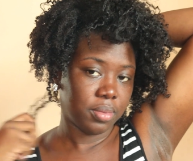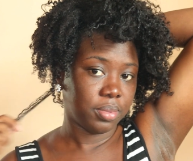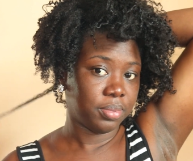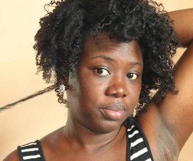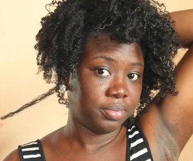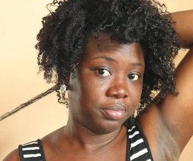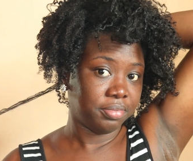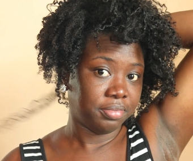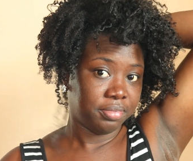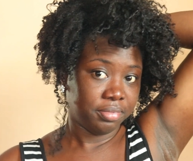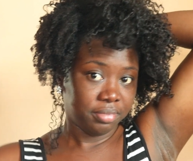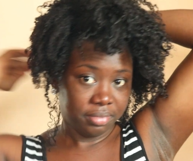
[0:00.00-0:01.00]

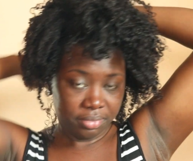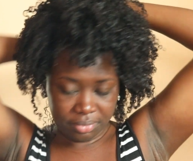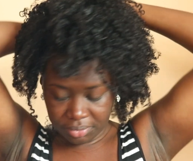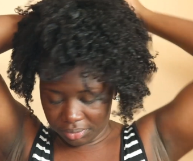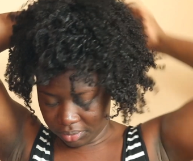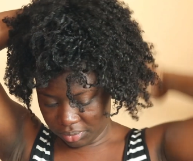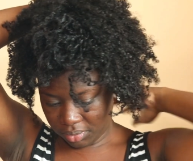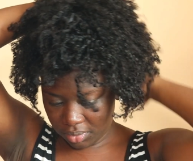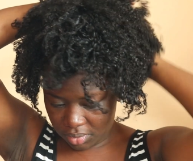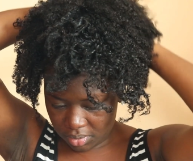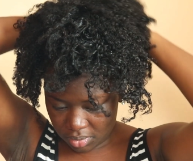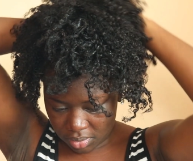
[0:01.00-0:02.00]

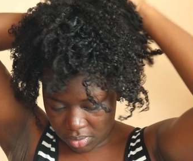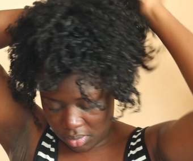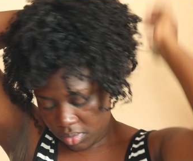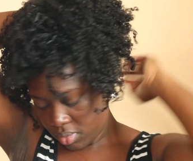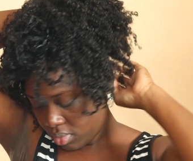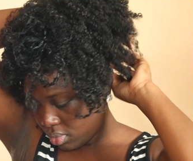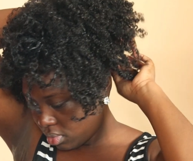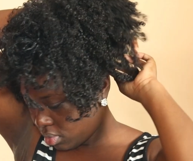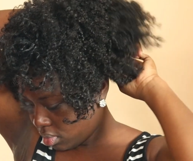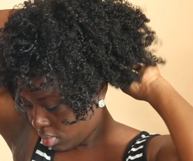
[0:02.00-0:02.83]
[no speech]